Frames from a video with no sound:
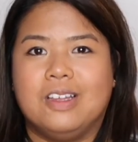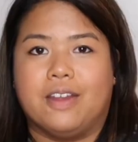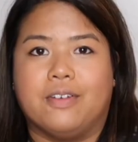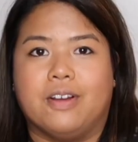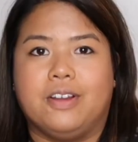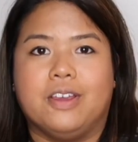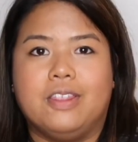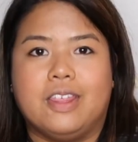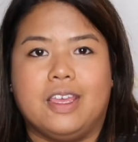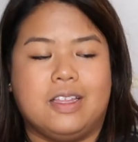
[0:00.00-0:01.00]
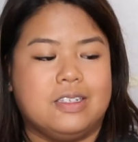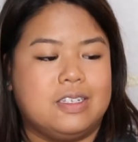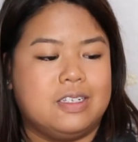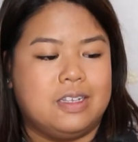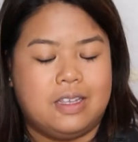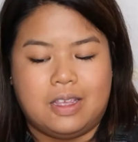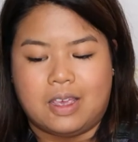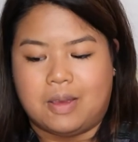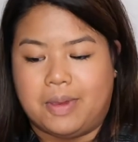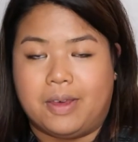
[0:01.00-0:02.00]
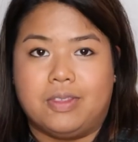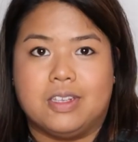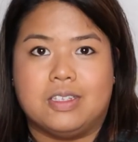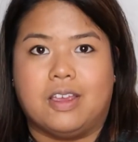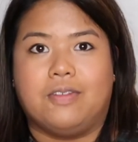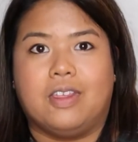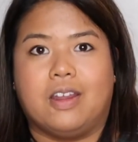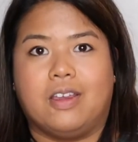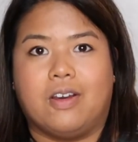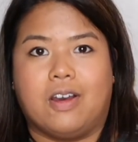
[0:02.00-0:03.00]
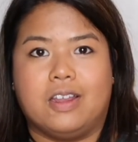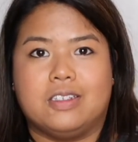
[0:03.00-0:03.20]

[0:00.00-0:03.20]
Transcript: I've heard good things about the stuff that I got,